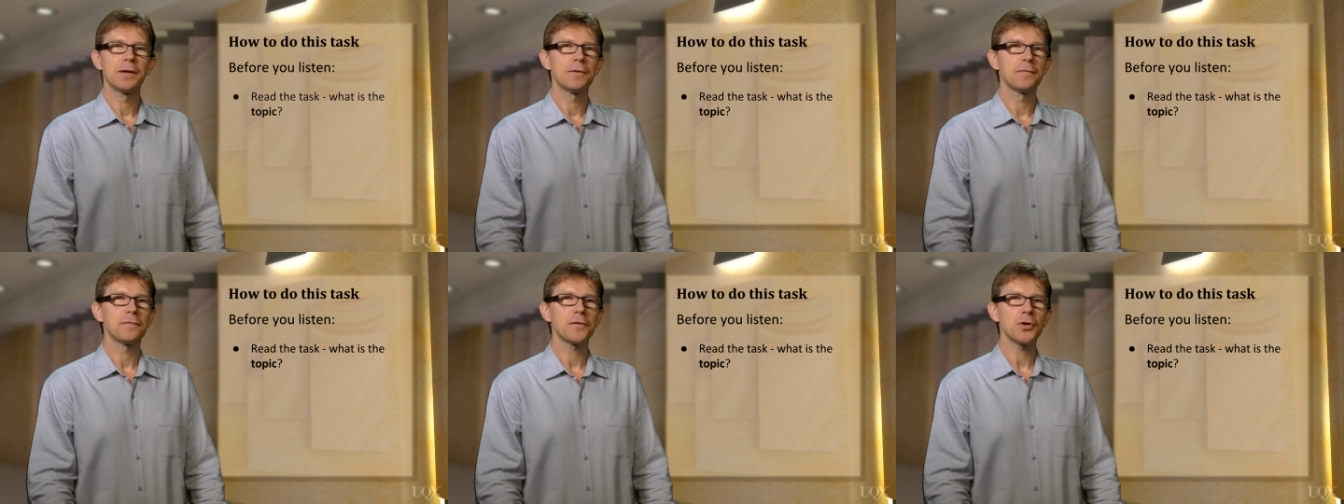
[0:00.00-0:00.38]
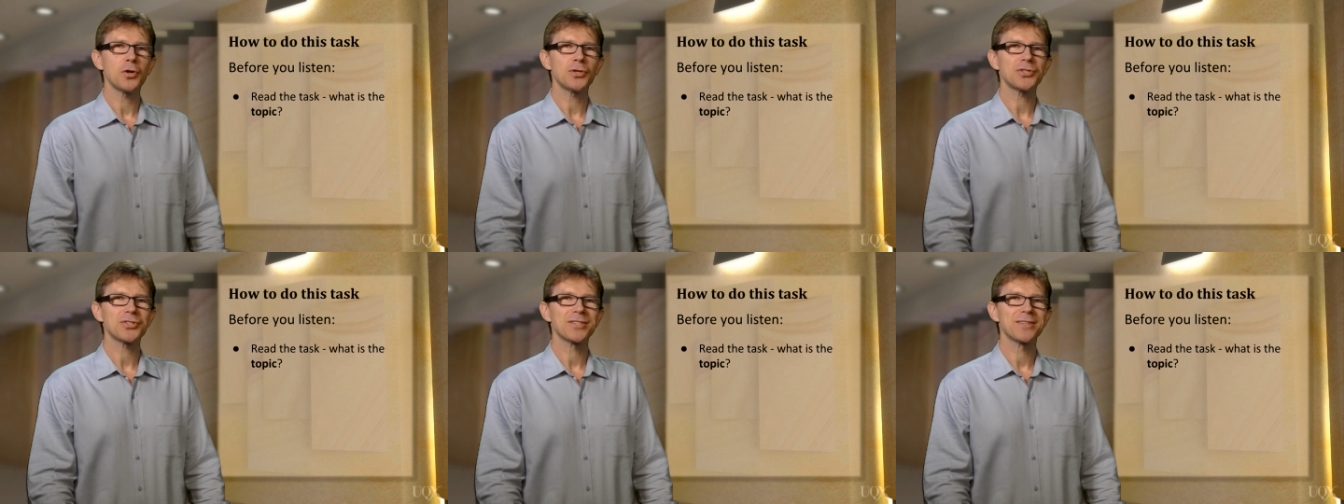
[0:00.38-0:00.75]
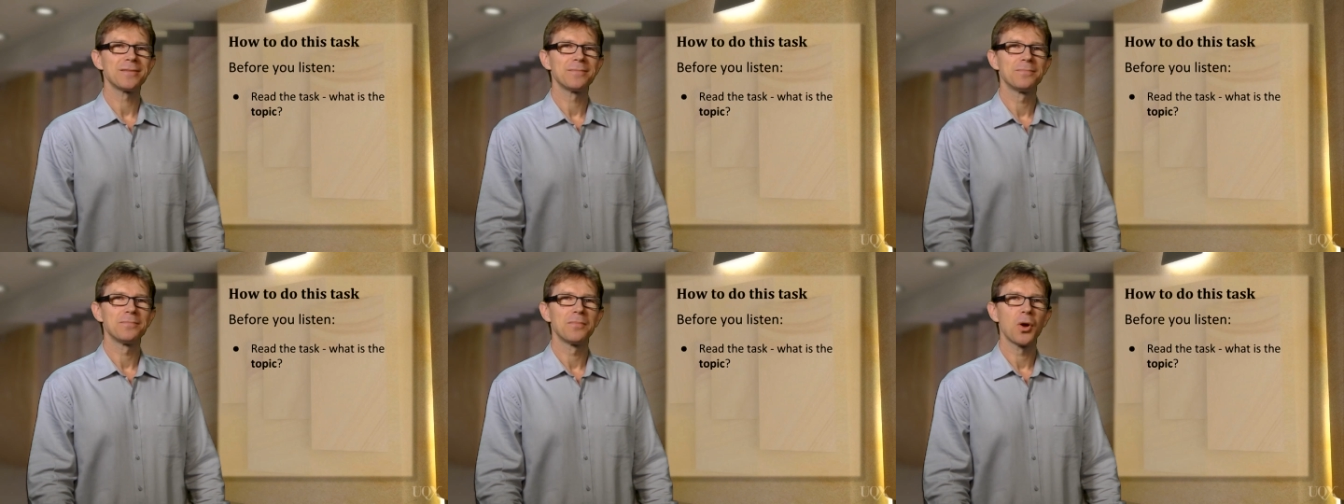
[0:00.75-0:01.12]
First,
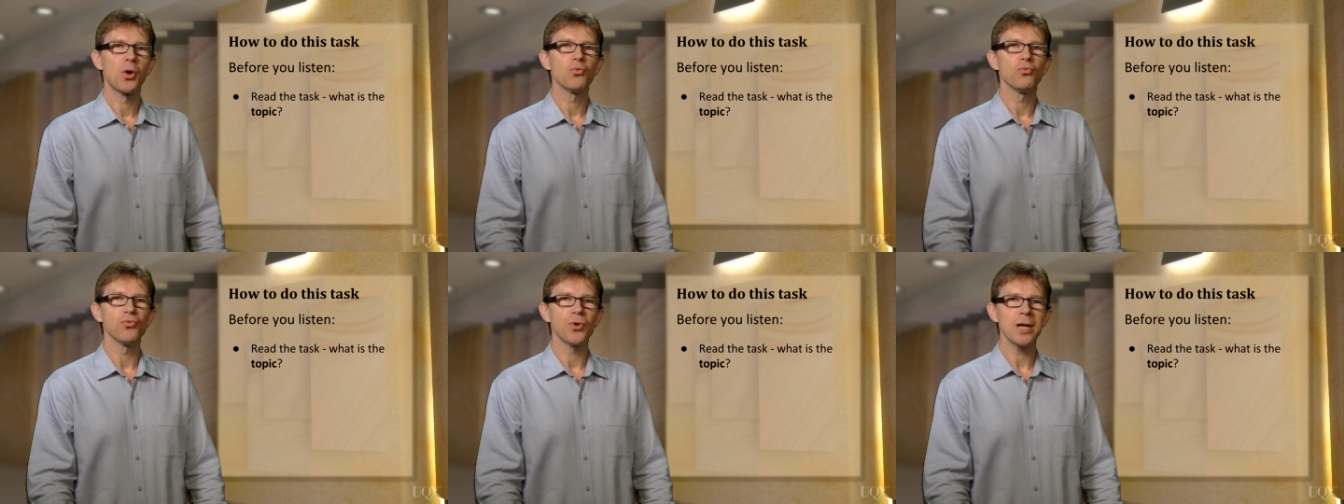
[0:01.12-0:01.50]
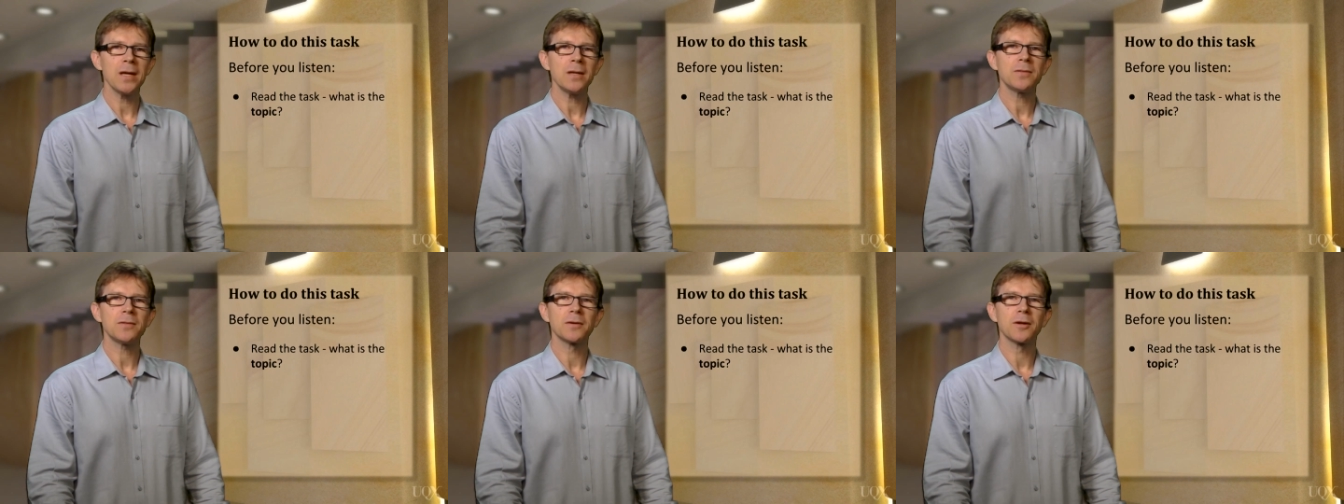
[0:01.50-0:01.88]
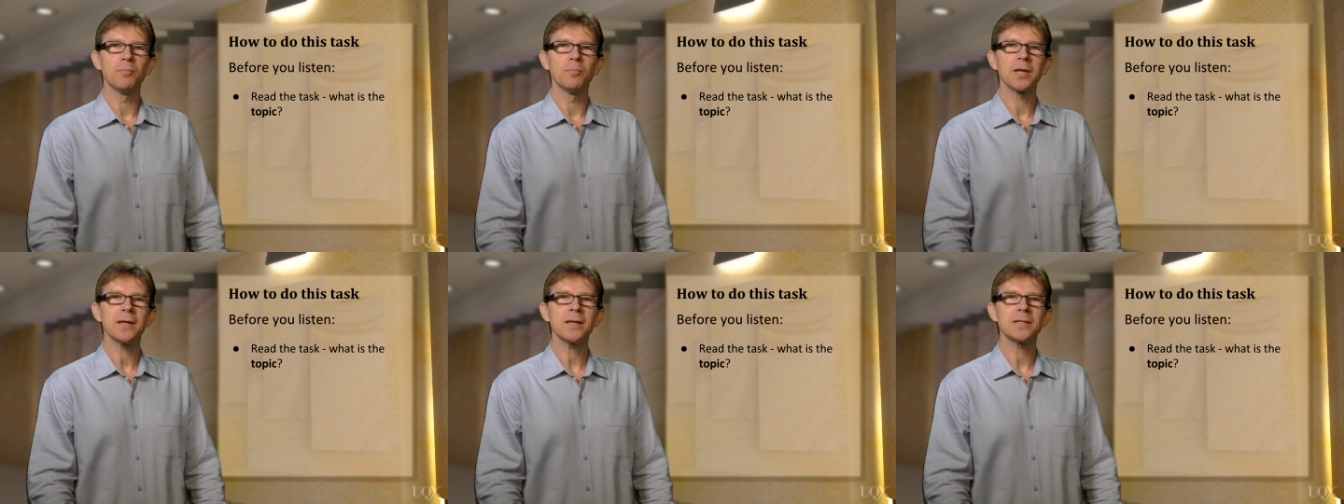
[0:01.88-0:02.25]
read the
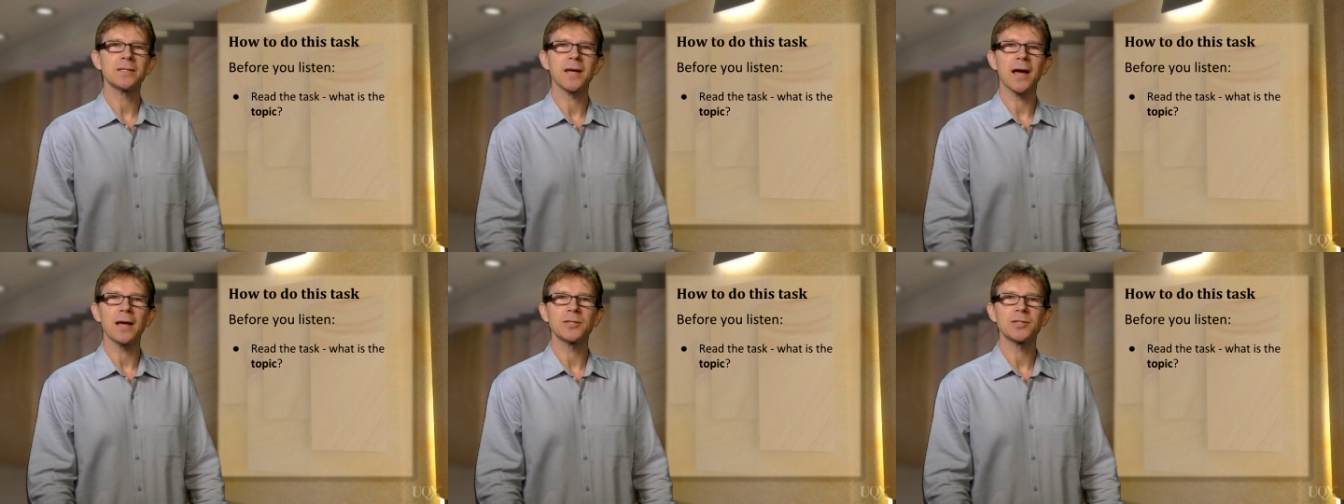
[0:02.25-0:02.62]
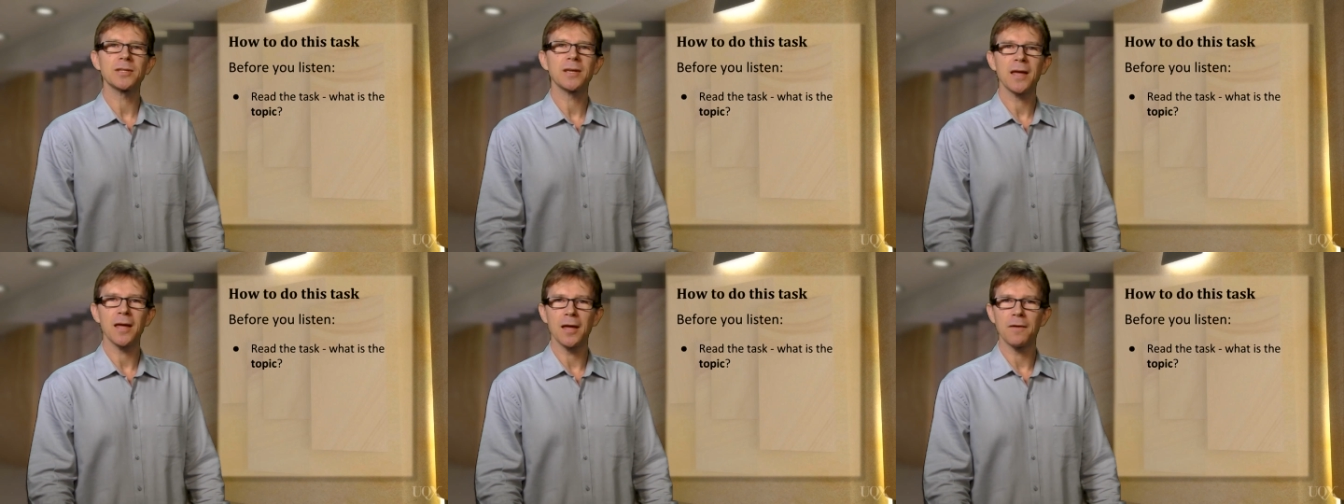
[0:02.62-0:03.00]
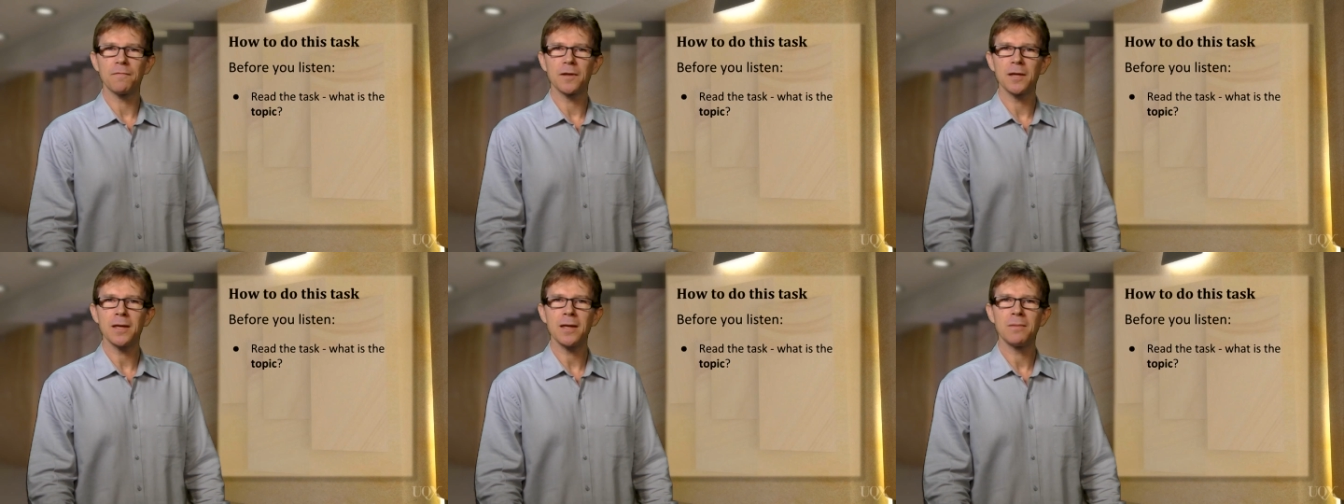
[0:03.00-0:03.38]
complete task
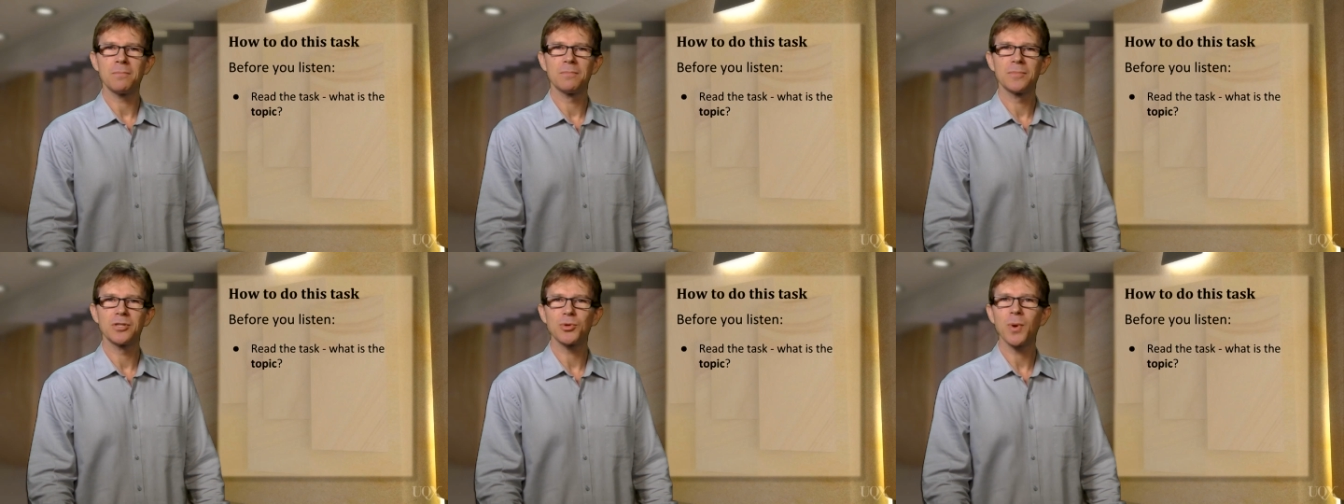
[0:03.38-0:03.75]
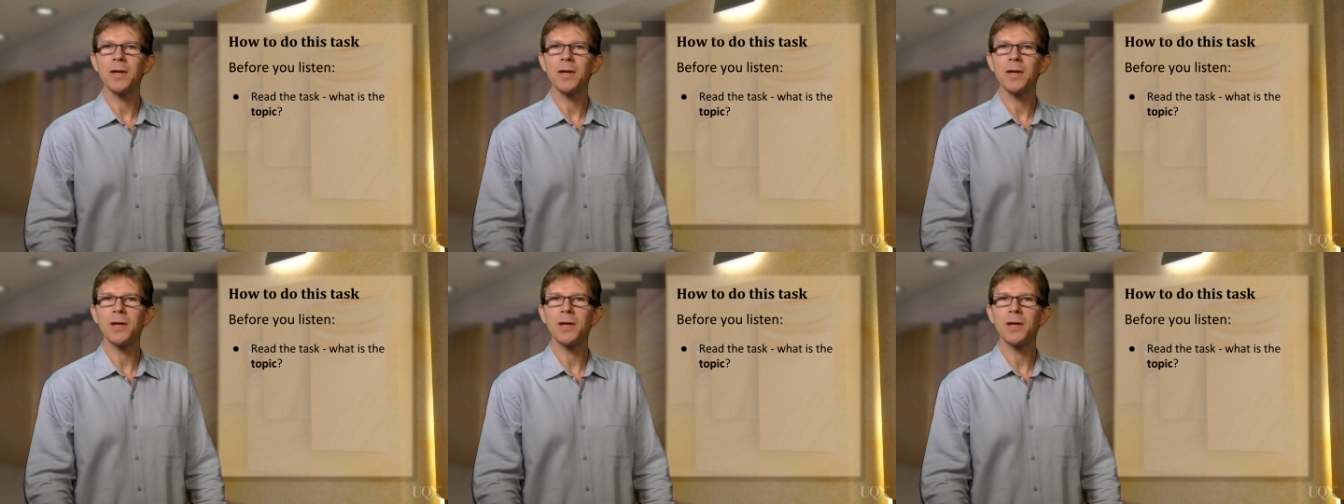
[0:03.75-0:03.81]
carefully to